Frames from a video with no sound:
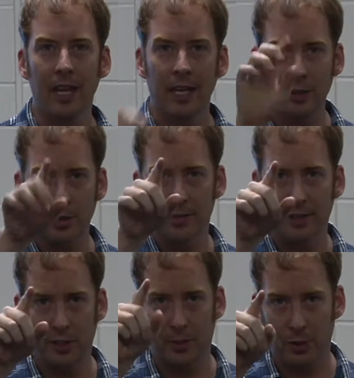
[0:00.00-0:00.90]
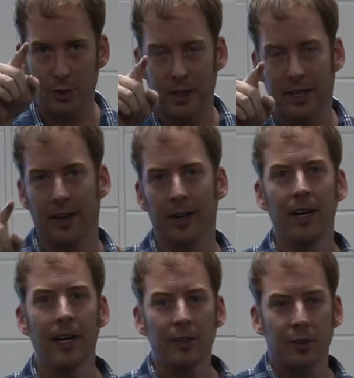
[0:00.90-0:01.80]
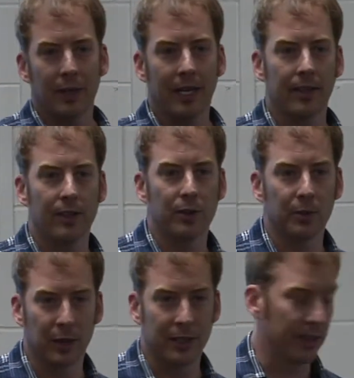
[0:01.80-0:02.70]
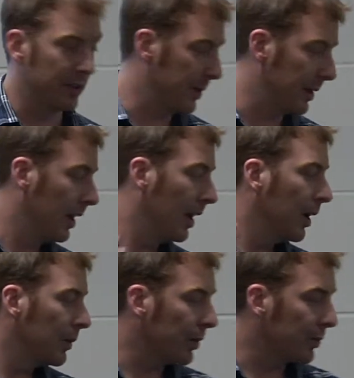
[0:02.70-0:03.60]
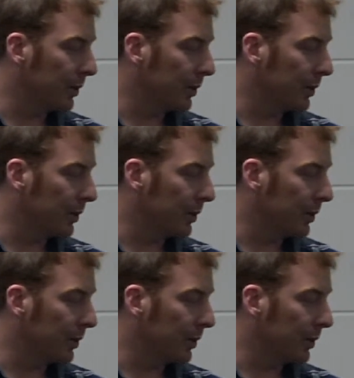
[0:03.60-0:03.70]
I'll try and finish up real quick here so we can do some questions. But worth